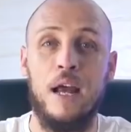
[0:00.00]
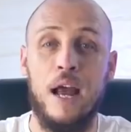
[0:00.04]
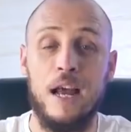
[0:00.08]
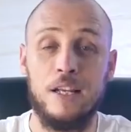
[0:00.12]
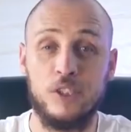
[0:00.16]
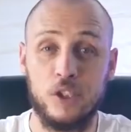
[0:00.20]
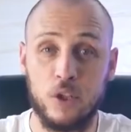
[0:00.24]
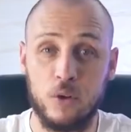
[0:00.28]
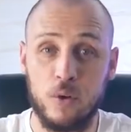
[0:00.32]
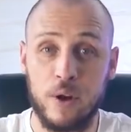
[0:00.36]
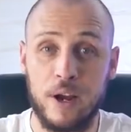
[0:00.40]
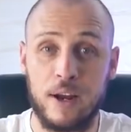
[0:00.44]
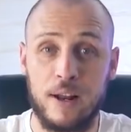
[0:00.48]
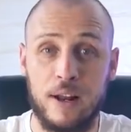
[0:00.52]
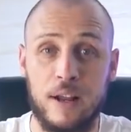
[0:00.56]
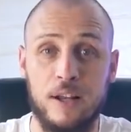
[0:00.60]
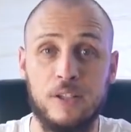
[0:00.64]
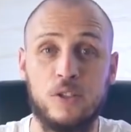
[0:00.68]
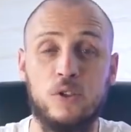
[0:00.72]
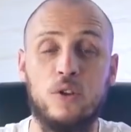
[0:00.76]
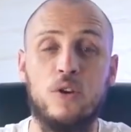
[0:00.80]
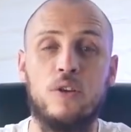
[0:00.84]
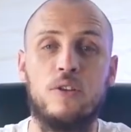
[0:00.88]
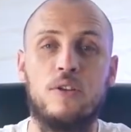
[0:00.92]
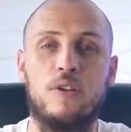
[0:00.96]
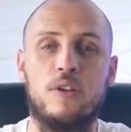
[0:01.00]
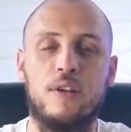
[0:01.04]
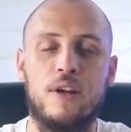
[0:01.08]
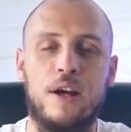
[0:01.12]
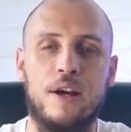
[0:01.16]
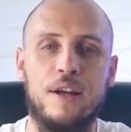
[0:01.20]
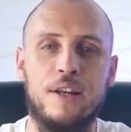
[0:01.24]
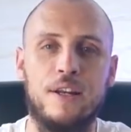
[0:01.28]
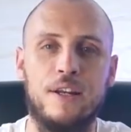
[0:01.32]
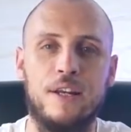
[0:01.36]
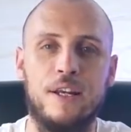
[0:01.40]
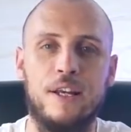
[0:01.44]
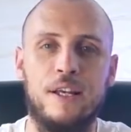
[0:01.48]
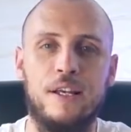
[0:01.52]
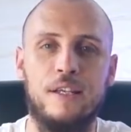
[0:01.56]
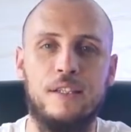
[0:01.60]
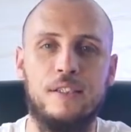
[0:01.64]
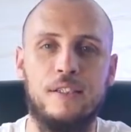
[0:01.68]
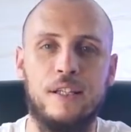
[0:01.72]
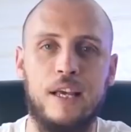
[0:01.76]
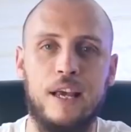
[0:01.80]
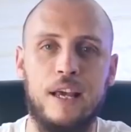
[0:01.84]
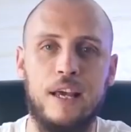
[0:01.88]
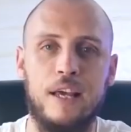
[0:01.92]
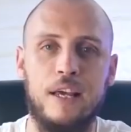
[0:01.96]
As you realize, Earth United
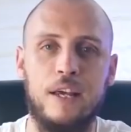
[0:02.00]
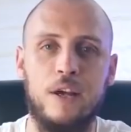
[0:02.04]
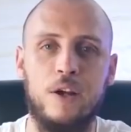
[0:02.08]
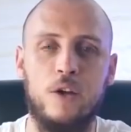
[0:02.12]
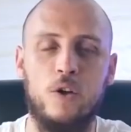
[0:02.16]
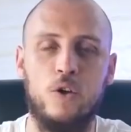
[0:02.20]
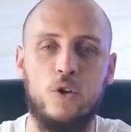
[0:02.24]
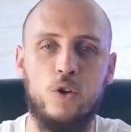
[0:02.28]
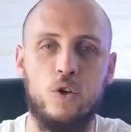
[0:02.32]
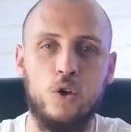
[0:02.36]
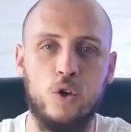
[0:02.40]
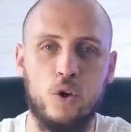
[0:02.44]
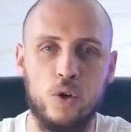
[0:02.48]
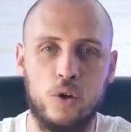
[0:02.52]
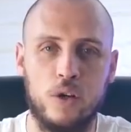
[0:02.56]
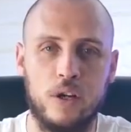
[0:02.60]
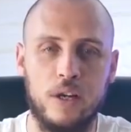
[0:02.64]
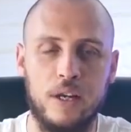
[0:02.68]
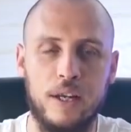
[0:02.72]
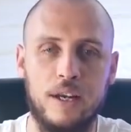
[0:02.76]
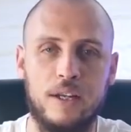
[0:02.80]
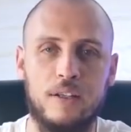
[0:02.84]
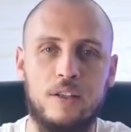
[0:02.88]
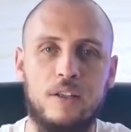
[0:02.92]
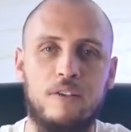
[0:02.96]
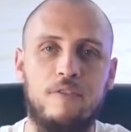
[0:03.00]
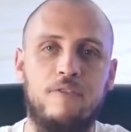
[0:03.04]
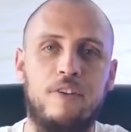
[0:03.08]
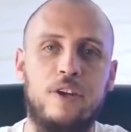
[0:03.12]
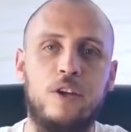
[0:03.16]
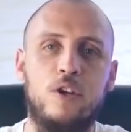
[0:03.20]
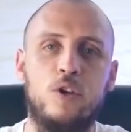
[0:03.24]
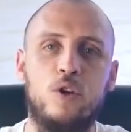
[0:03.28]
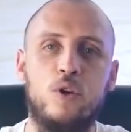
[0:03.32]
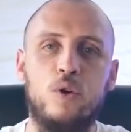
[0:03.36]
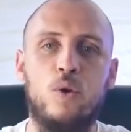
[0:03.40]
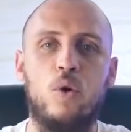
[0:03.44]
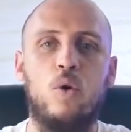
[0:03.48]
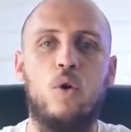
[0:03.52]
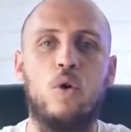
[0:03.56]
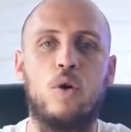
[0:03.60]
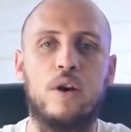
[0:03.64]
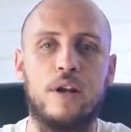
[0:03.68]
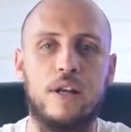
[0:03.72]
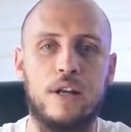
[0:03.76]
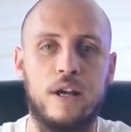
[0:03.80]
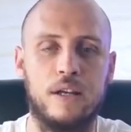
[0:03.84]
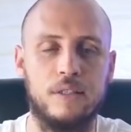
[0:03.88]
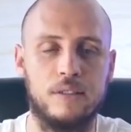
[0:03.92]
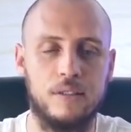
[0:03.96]
is a new collective, a new
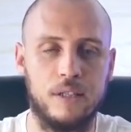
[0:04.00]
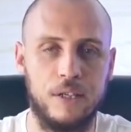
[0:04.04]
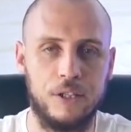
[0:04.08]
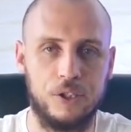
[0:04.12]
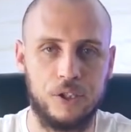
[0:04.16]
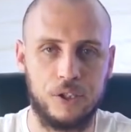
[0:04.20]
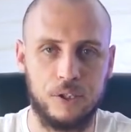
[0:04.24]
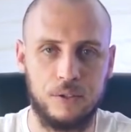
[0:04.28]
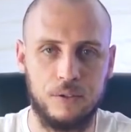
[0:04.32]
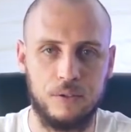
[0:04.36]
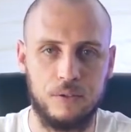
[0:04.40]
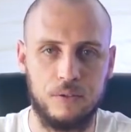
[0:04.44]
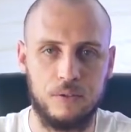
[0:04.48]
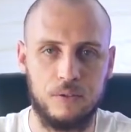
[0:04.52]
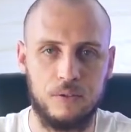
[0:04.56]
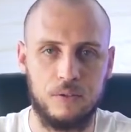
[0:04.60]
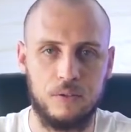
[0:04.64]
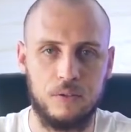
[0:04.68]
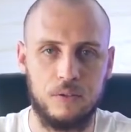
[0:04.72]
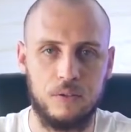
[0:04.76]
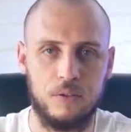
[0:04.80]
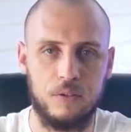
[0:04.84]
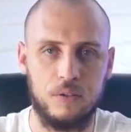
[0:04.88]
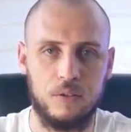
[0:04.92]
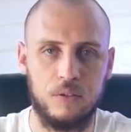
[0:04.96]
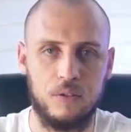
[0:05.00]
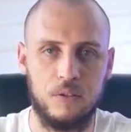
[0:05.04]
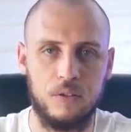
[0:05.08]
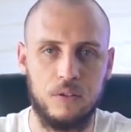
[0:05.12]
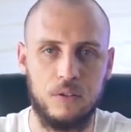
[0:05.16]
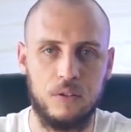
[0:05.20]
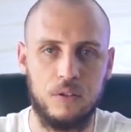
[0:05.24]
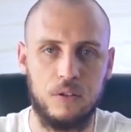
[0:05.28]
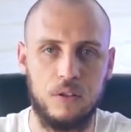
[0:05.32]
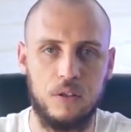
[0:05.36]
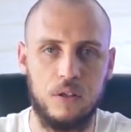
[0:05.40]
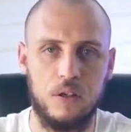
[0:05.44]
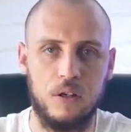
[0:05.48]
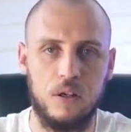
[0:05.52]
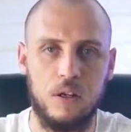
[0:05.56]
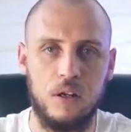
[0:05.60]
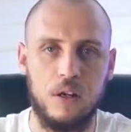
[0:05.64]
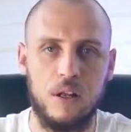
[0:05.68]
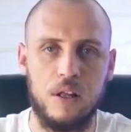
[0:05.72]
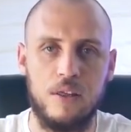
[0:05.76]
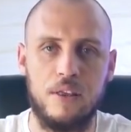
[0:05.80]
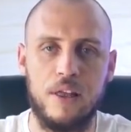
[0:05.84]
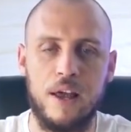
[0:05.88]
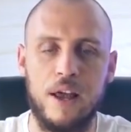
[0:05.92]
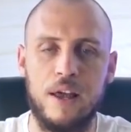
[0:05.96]
organization
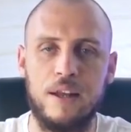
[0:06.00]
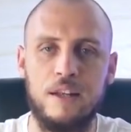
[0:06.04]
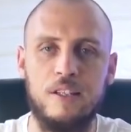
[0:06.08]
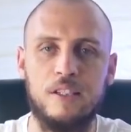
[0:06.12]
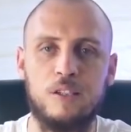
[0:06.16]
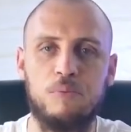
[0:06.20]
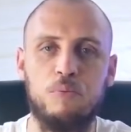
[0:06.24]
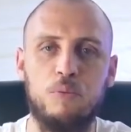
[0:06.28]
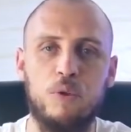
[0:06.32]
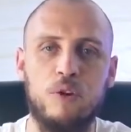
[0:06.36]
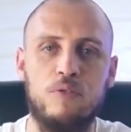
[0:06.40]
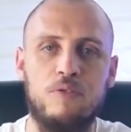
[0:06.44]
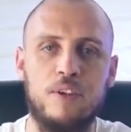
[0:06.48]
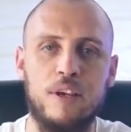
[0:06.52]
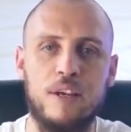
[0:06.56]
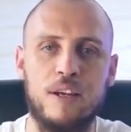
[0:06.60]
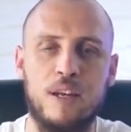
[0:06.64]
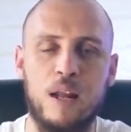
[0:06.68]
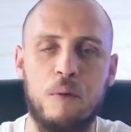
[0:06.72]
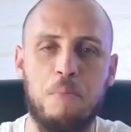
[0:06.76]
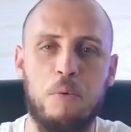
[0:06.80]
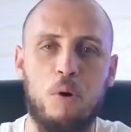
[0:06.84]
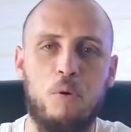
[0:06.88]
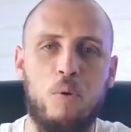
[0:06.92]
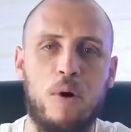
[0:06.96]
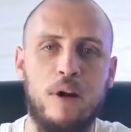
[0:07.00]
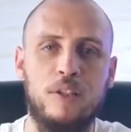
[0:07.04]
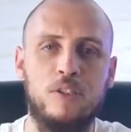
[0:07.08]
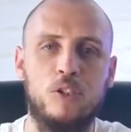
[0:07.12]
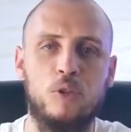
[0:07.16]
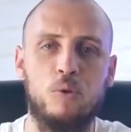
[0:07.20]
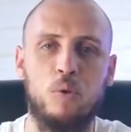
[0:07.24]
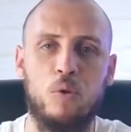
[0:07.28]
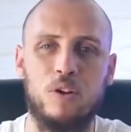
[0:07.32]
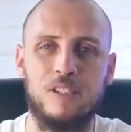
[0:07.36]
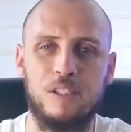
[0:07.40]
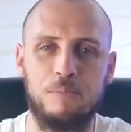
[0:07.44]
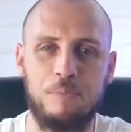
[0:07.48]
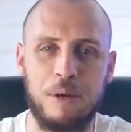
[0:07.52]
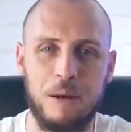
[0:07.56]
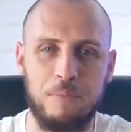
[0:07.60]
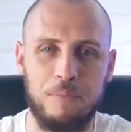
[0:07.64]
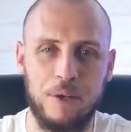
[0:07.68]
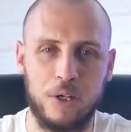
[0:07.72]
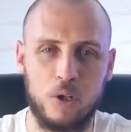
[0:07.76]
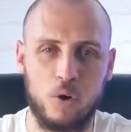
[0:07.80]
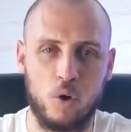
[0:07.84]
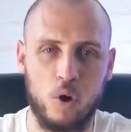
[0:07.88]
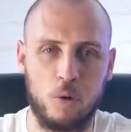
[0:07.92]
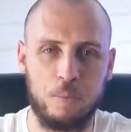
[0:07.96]
that is moving number one towards
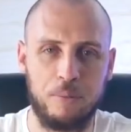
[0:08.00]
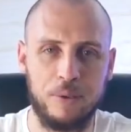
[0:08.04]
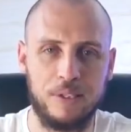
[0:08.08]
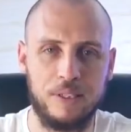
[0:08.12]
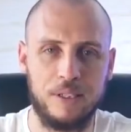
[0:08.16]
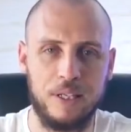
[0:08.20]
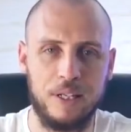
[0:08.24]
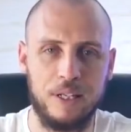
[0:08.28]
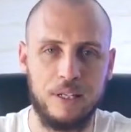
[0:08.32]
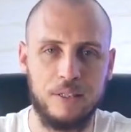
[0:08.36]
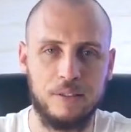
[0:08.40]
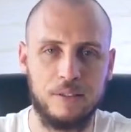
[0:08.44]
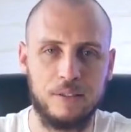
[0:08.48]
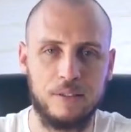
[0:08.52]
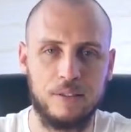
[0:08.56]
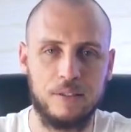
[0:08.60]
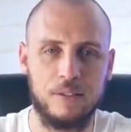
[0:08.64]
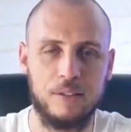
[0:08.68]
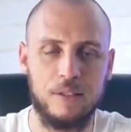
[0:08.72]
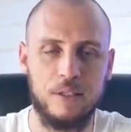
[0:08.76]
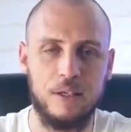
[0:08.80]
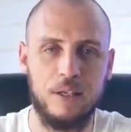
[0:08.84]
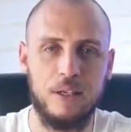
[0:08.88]
public court proceedings